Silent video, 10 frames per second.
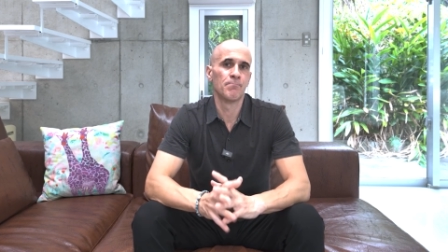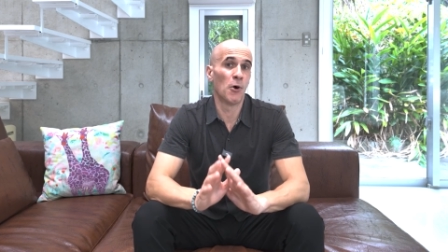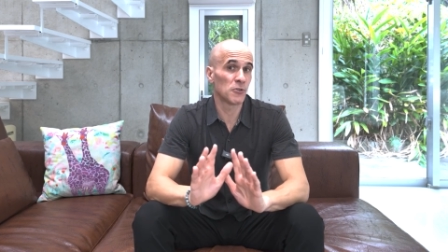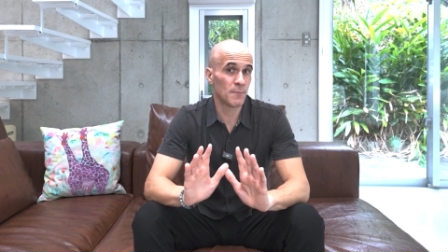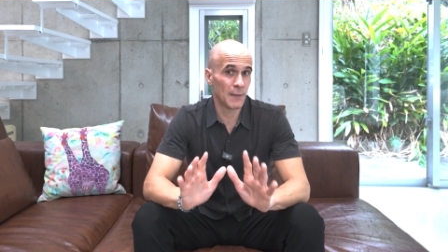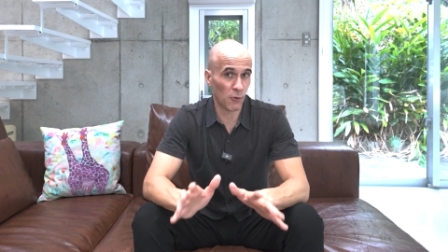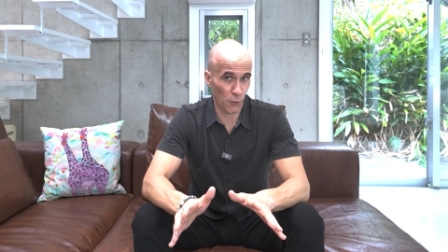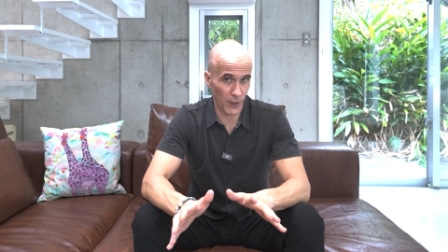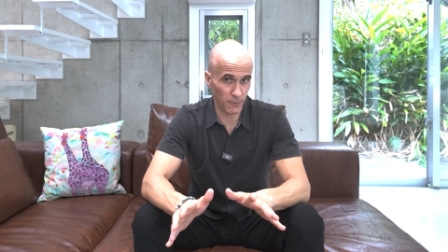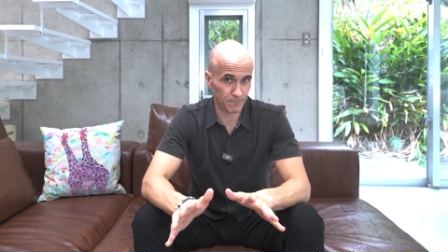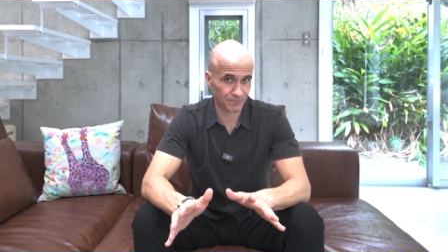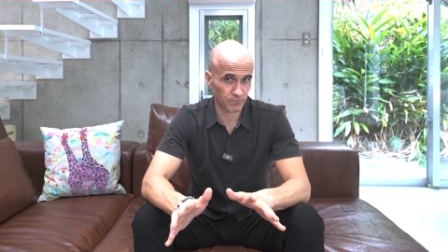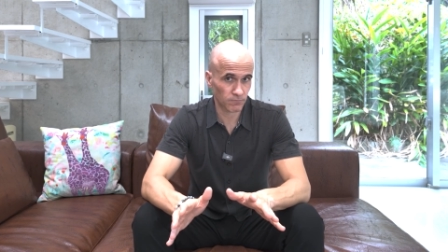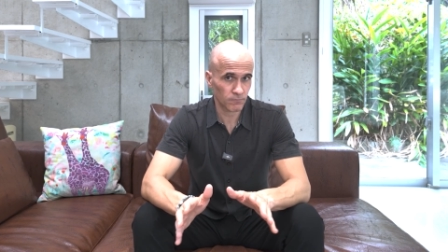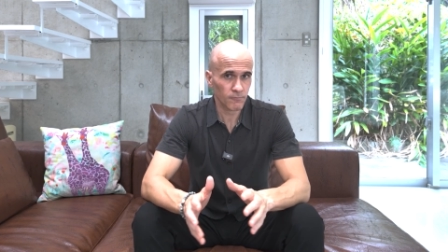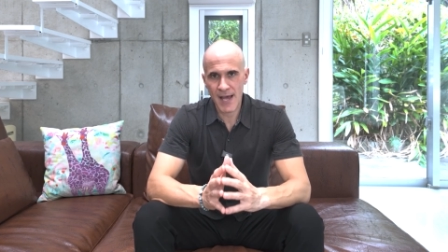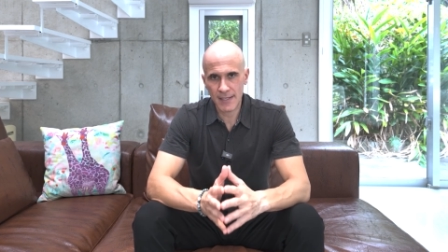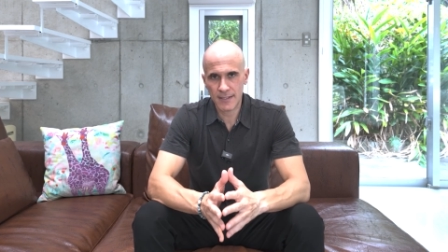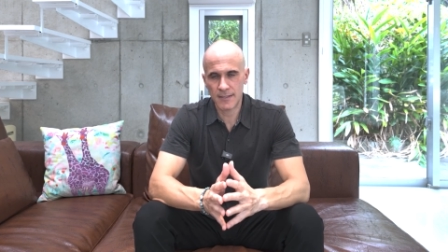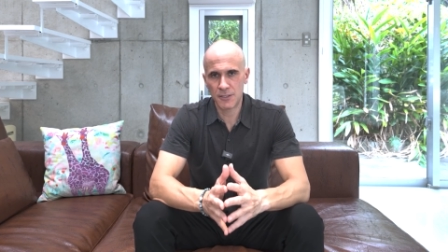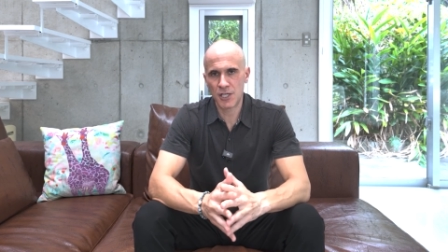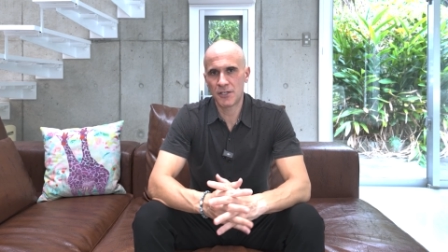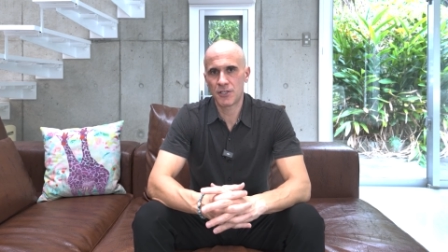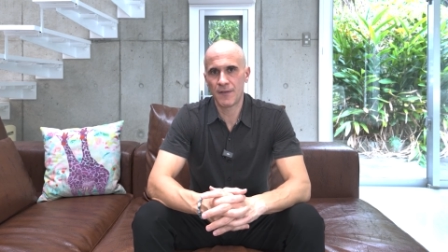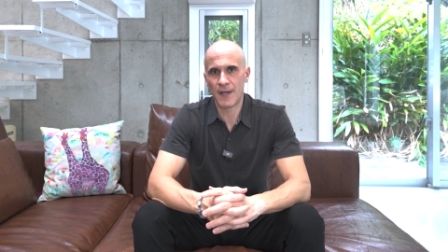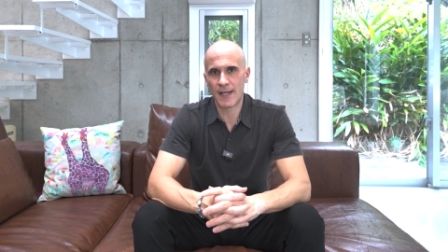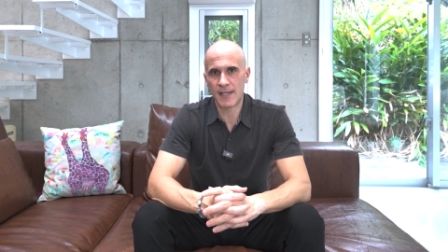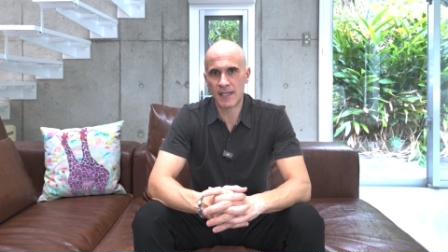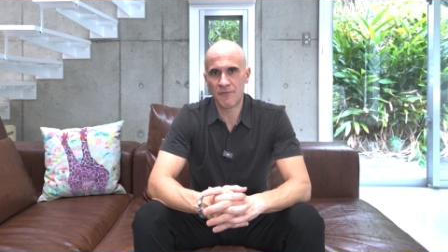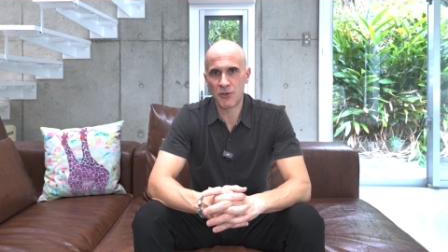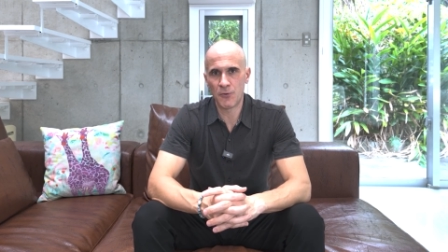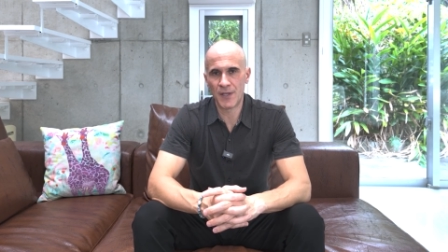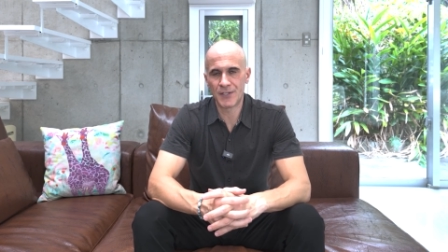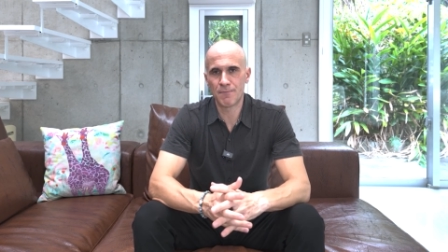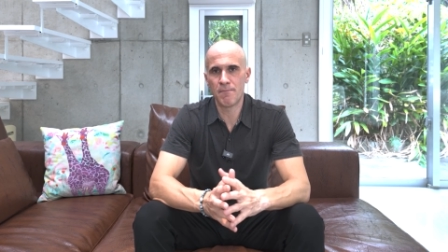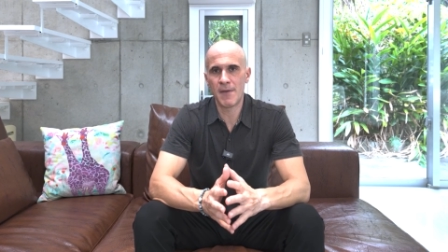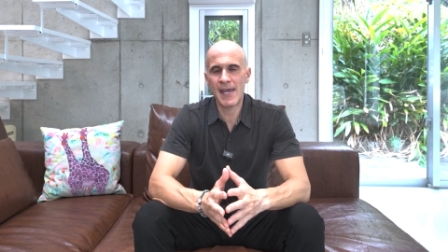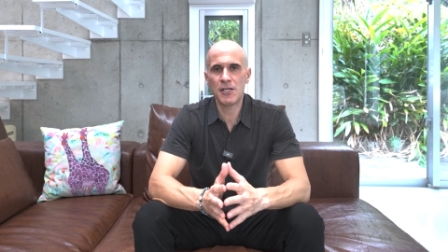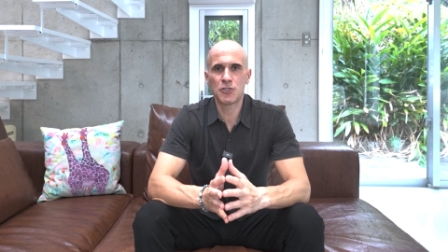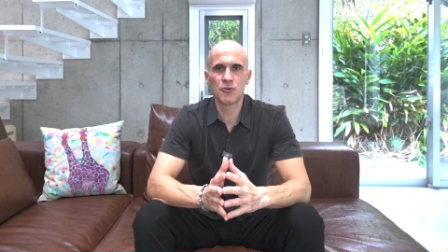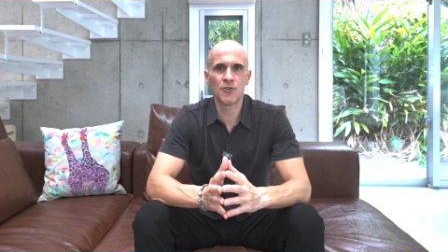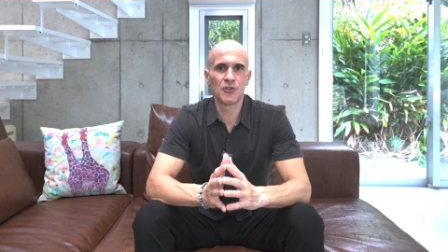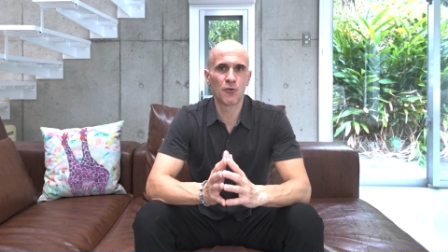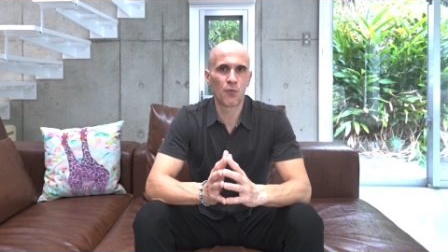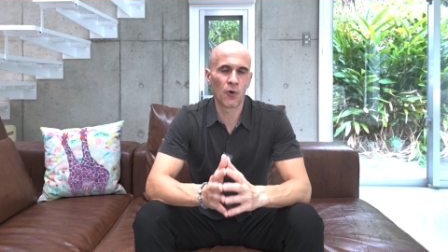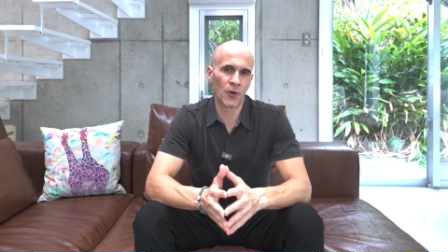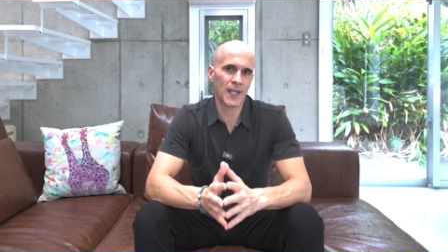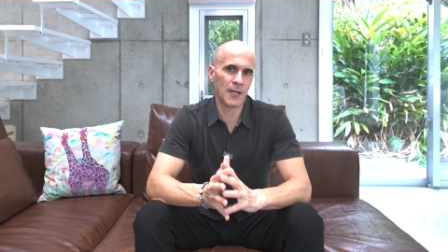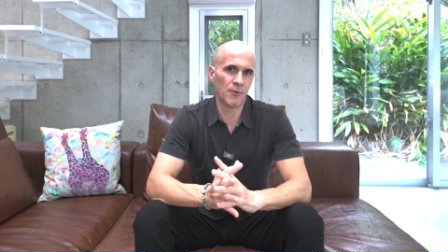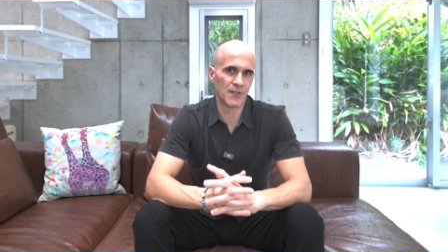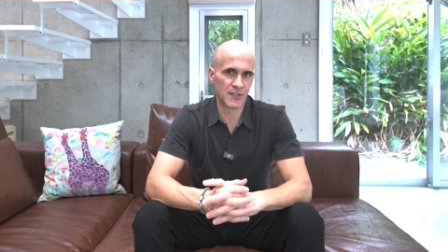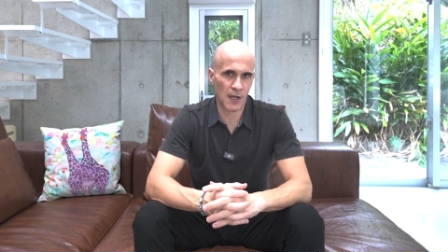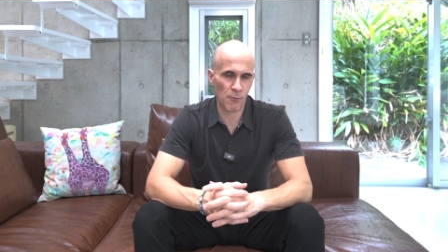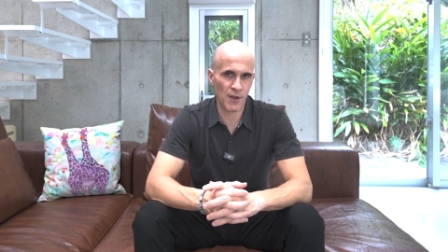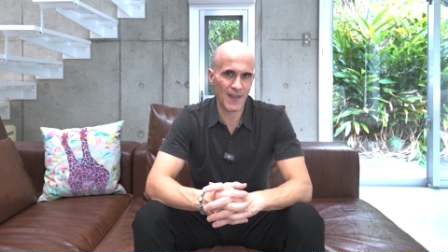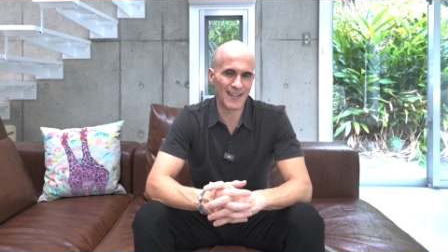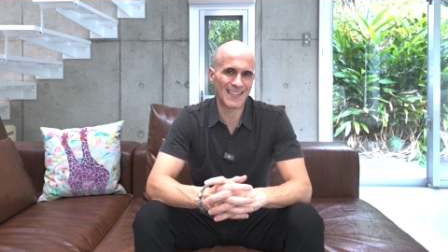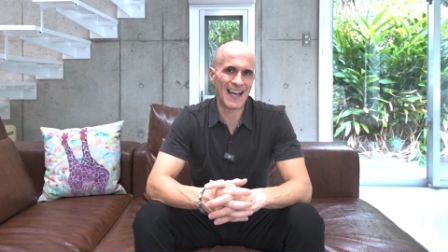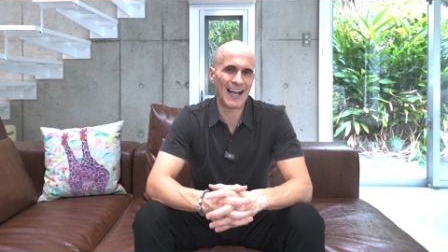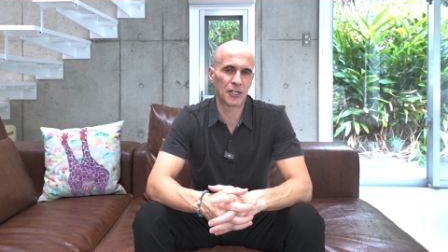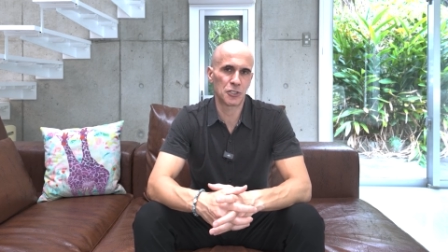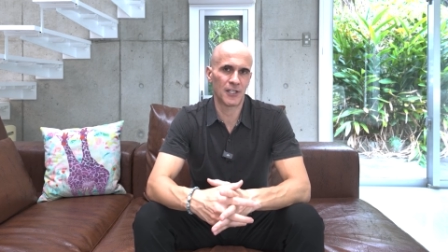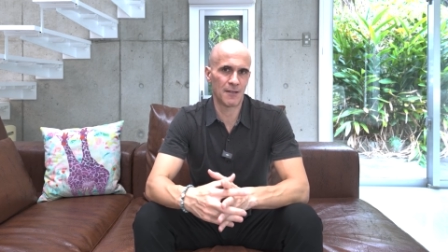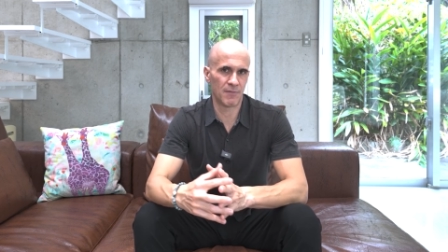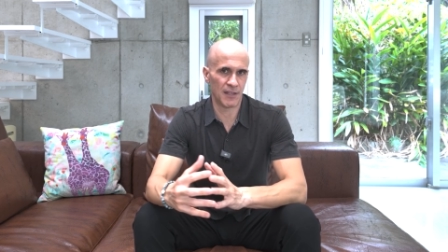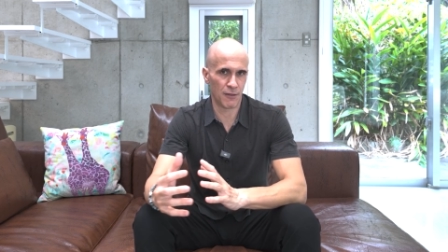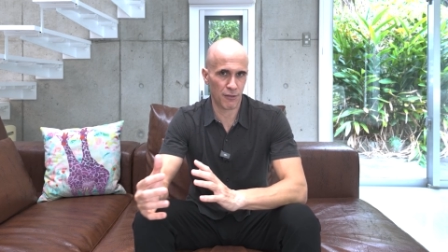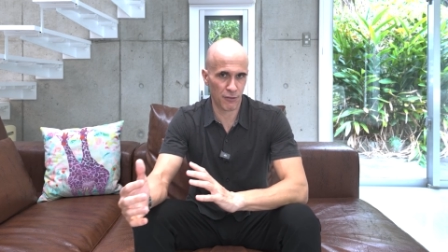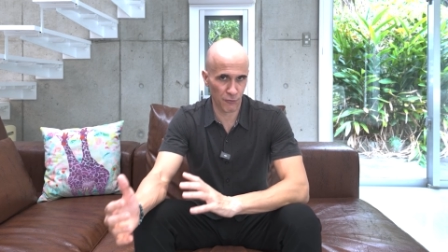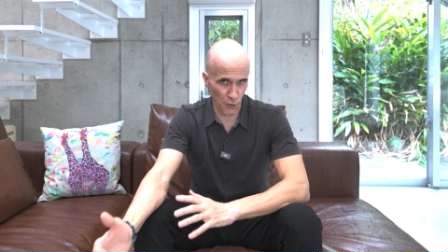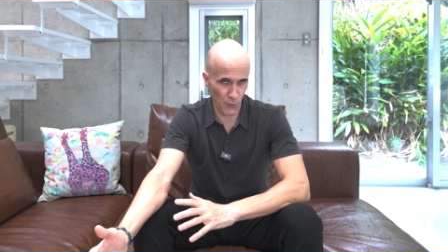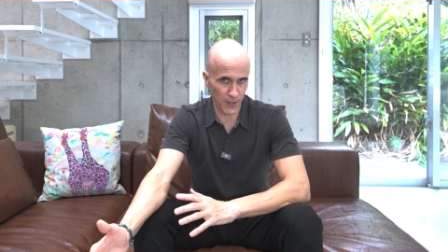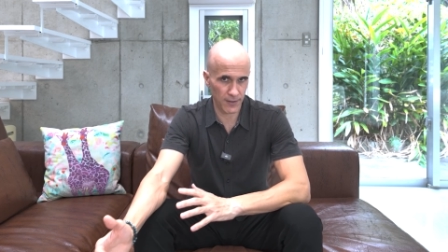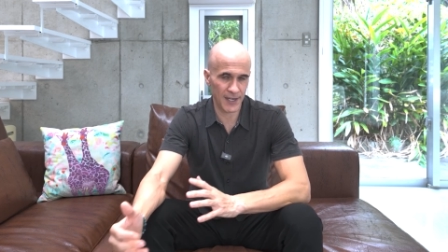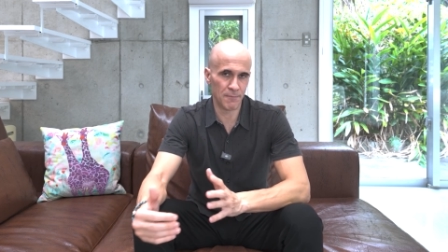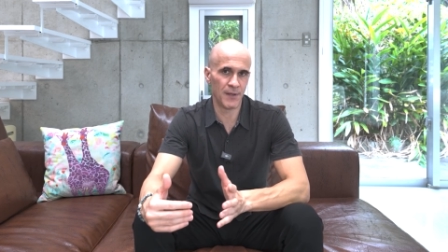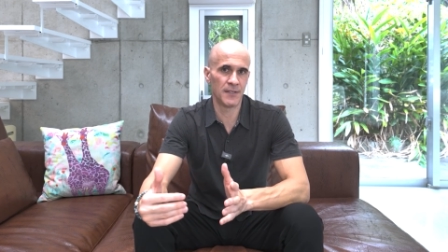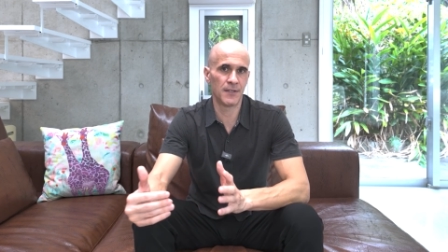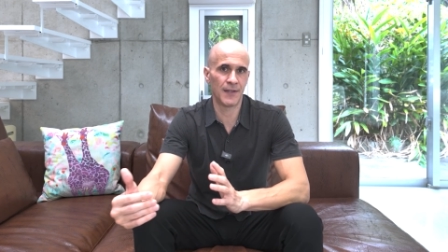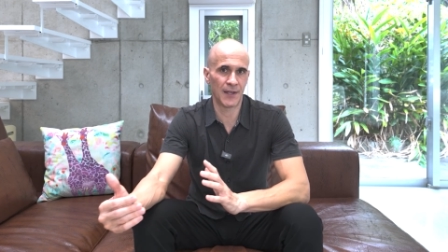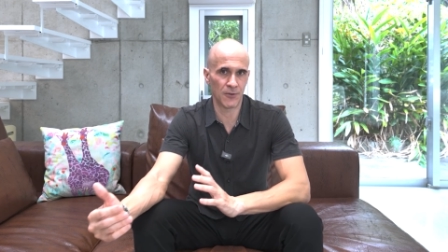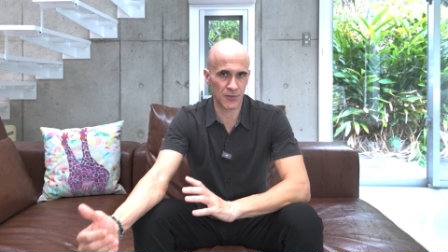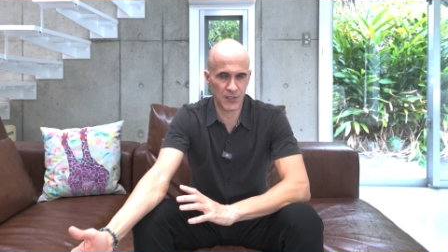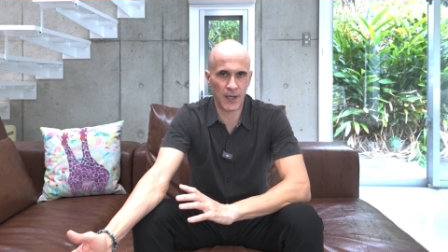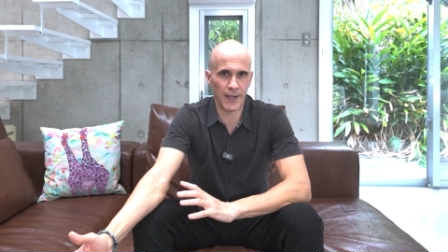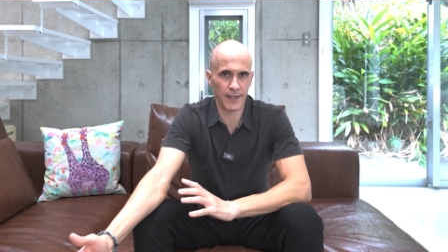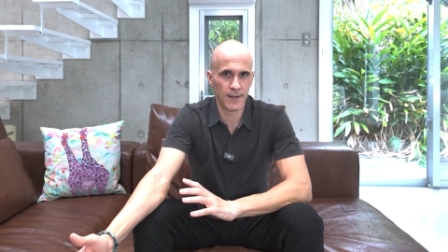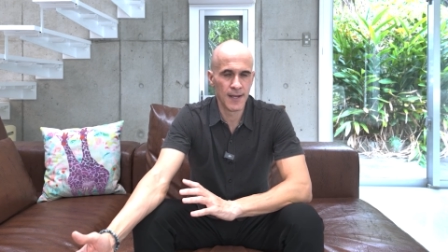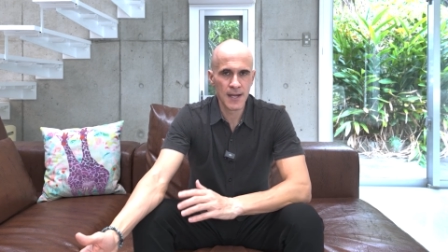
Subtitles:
most people quit. Best suggestion that I can give you is make sure you're working with someone that's actually been through it and been to the other side.